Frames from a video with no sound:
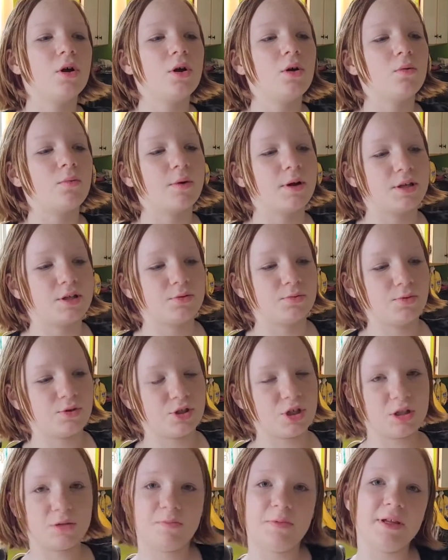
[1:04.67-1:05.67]
which will
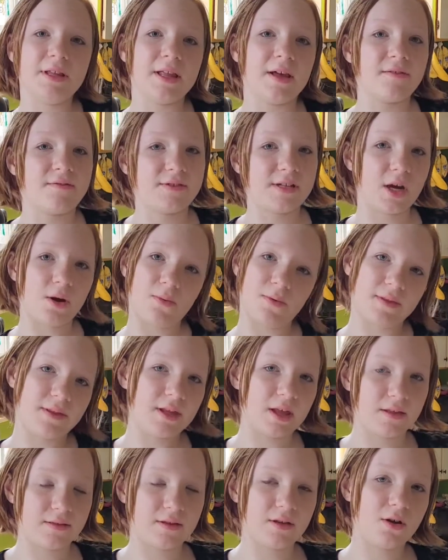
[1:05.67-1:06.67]
just be left out with
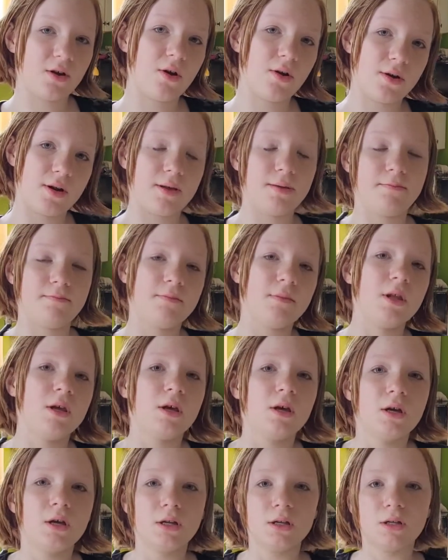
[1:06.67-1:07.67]
nothing on it,
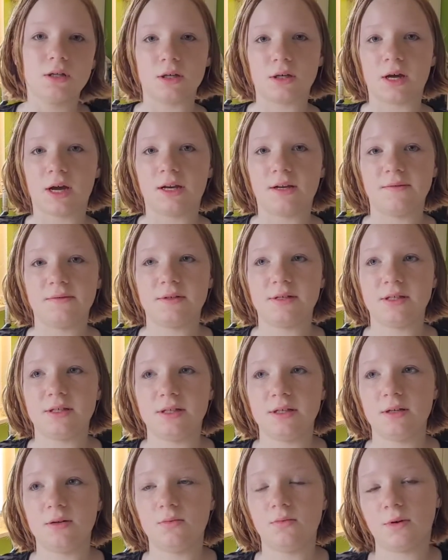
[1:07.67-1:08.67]
to kind of
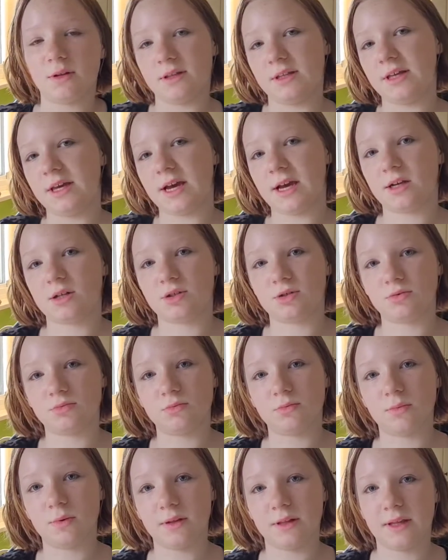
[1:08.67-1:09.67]
see
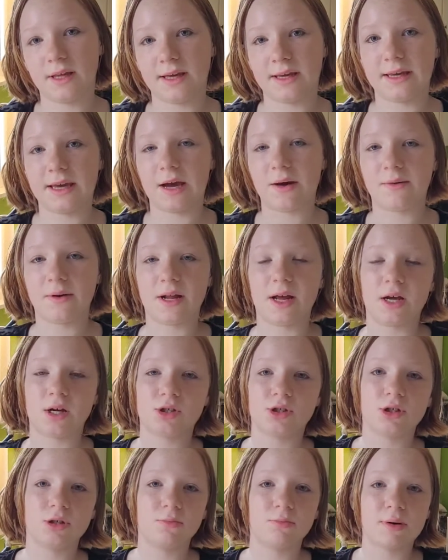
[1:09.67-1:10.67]
how it
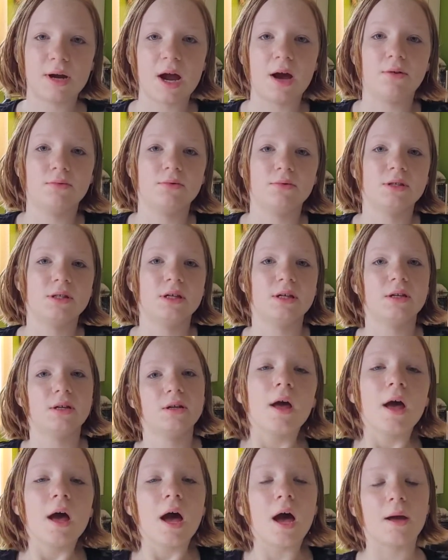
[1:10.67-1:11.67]
actually browns. And
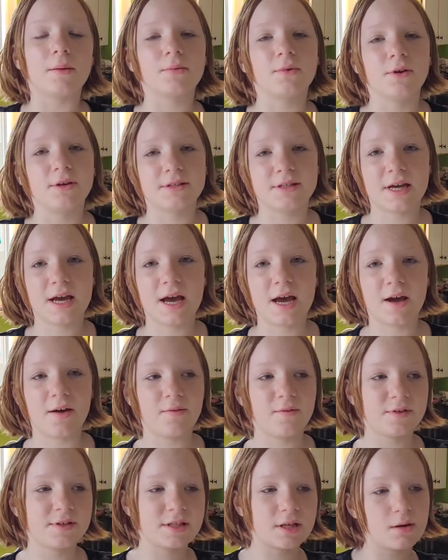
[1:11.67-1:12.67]
I'm going to have
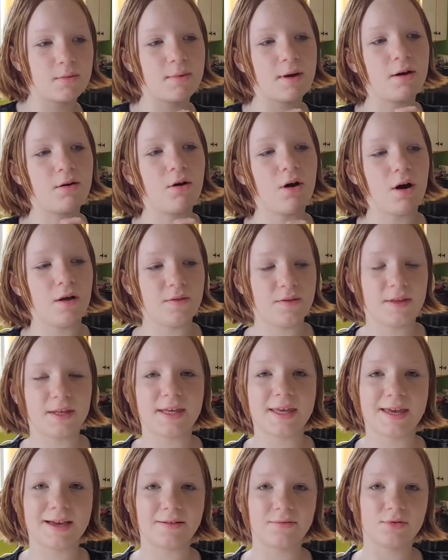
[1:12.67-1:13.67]
some out on the
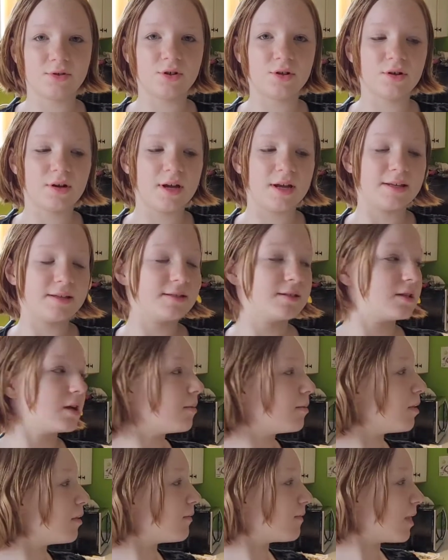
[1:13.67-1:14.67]
counter and
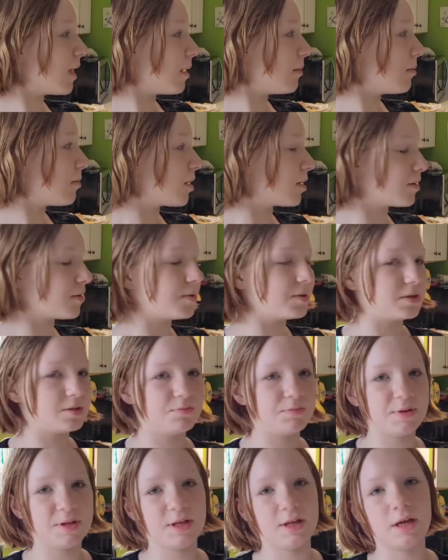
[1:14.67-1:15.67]
some of them are going to
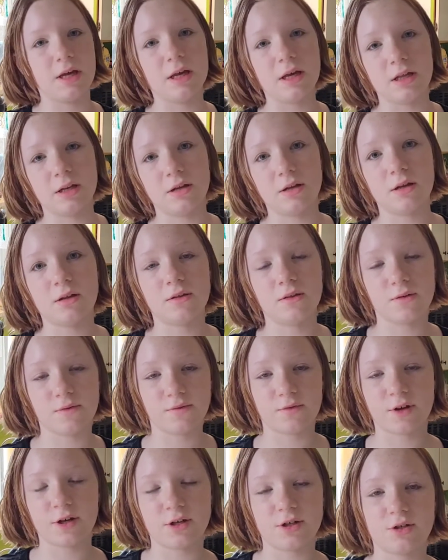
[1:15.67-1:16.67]
be in the
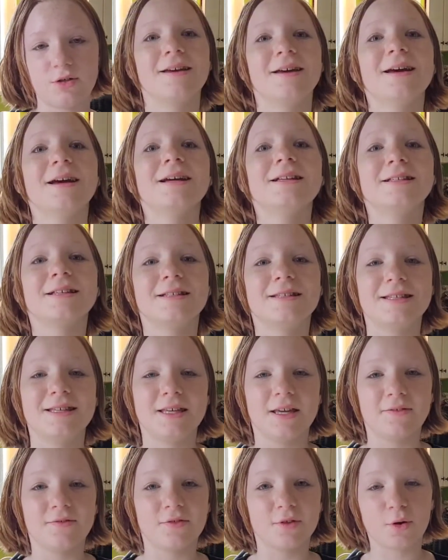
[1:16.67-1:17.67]
fridge to see
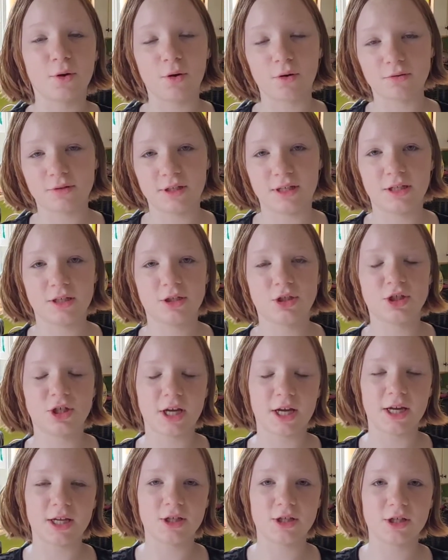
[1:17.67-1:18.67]
if the coldness
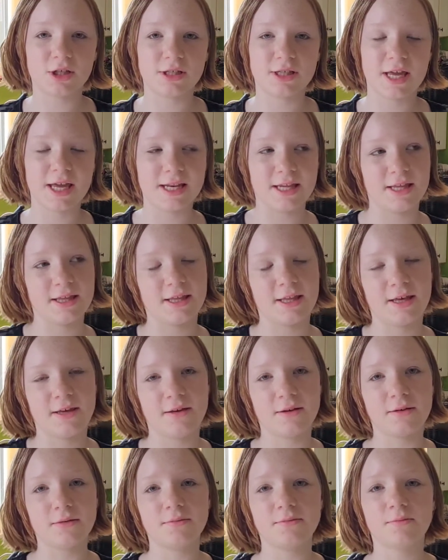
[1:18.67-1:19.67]
changes
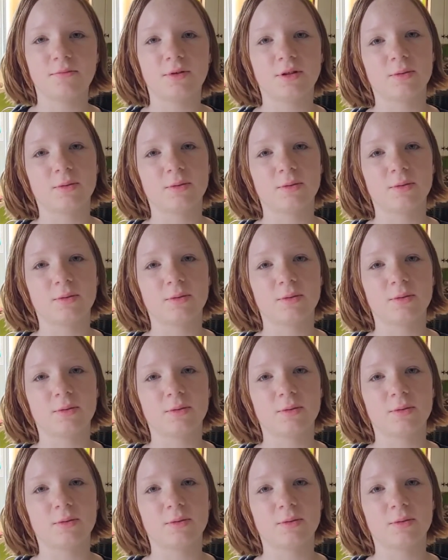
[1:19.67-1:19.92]
anything with the